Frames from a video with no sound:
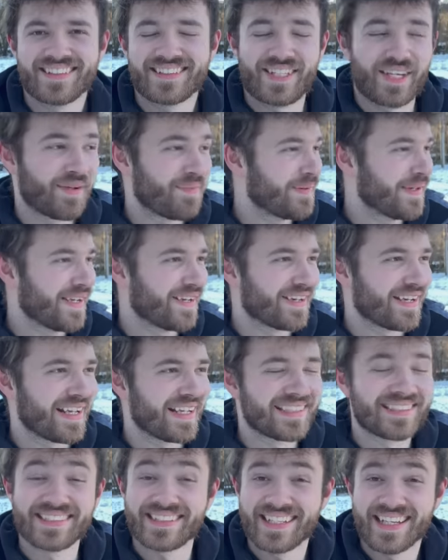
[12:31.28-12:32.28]
To be
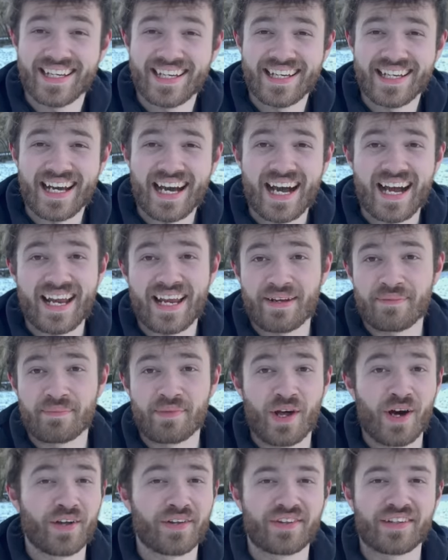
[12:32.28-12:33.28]
honest, I
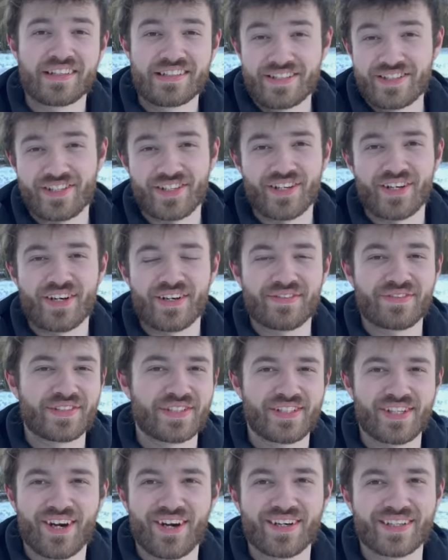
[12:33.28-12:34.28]
am nothing short of
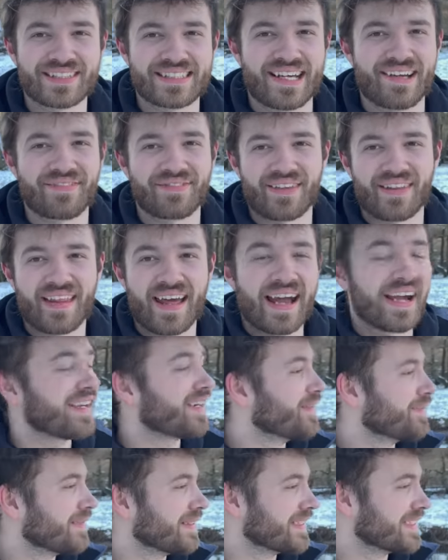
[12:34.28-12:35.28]
shocked after that.
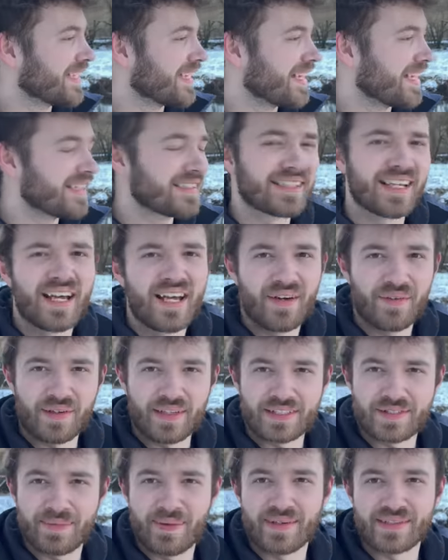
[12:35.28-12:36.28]
Coming to this,
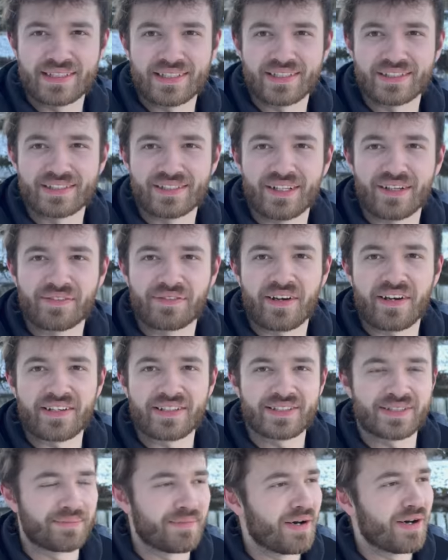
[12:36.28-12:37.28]
well, I suppose it doesn't look
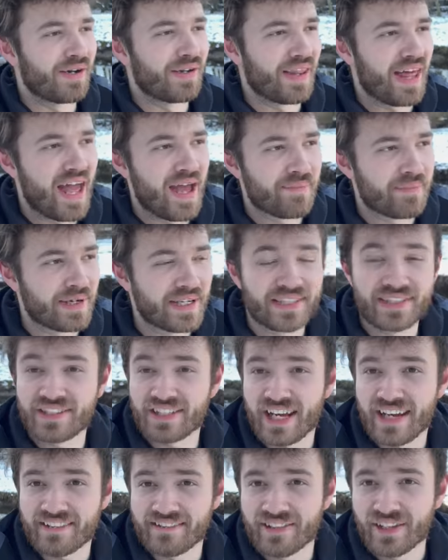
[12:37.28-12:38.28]
very small there, but in
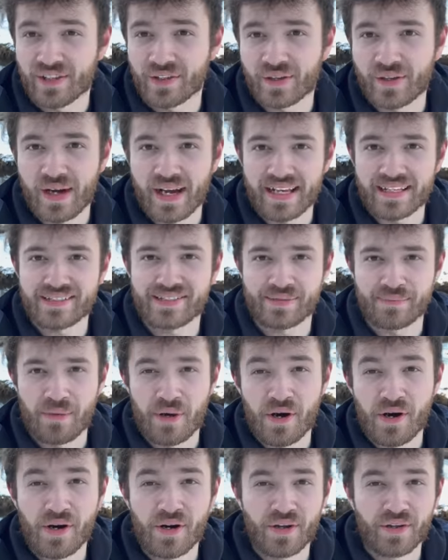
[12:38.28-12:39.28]
general, quite a
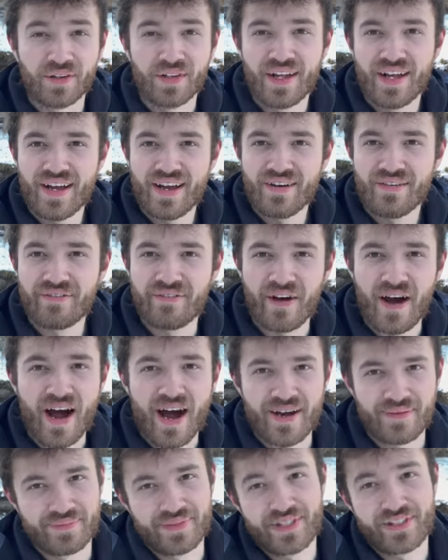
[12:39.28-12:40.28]
small
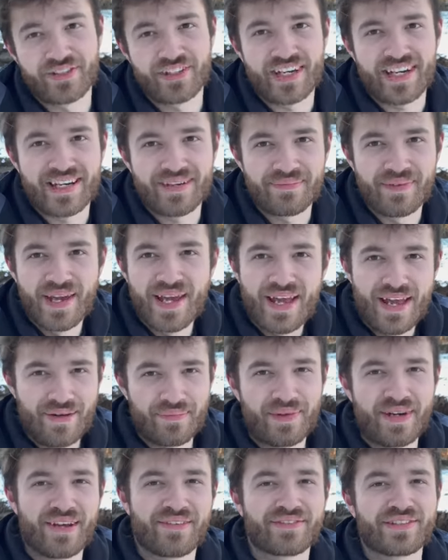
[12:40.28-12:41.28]
farm stream,
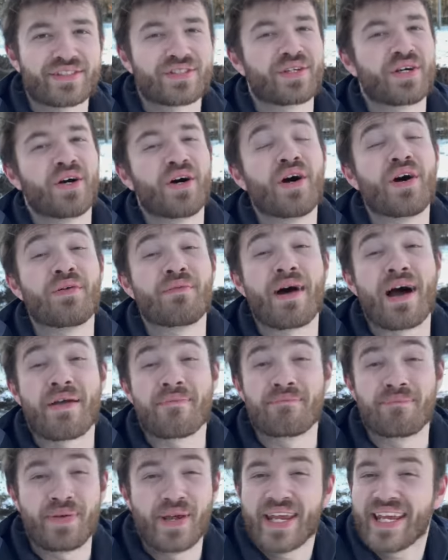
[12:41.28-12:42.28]
and we have just caught my
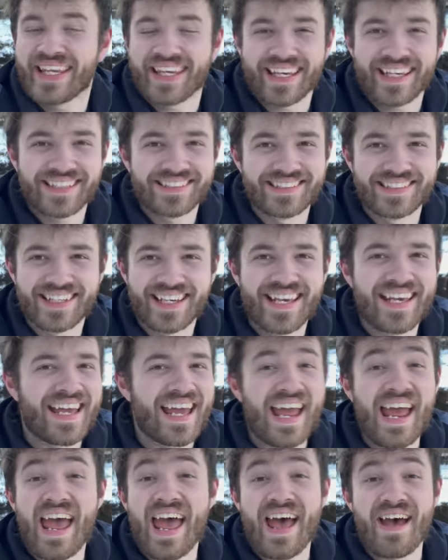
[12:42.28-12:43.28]
biggest
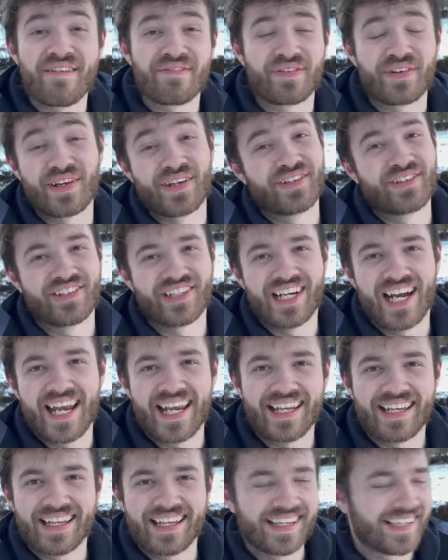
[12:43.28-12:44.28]
ever
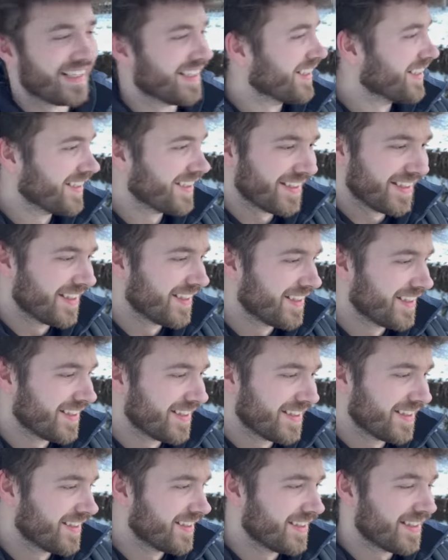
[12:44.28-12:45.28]
grayling.
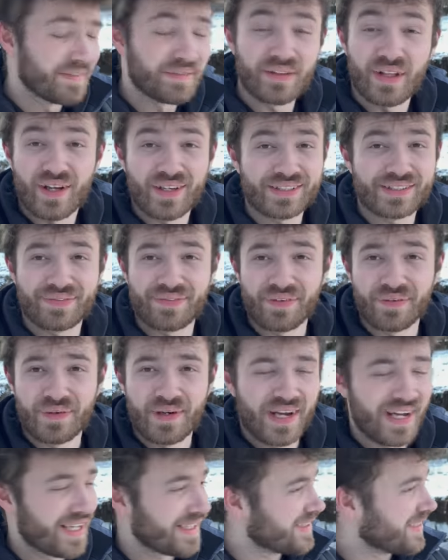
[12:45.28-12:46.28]
Lost for
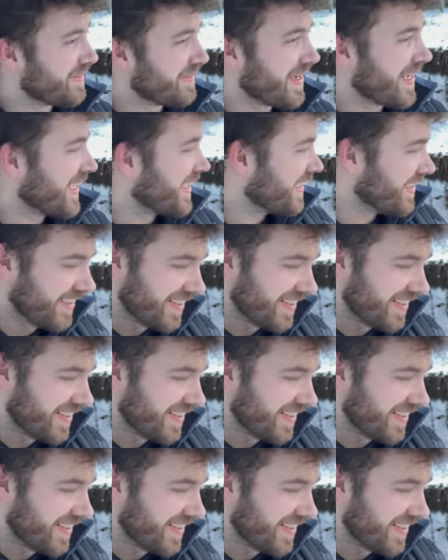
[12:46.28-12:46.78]
words, I mean.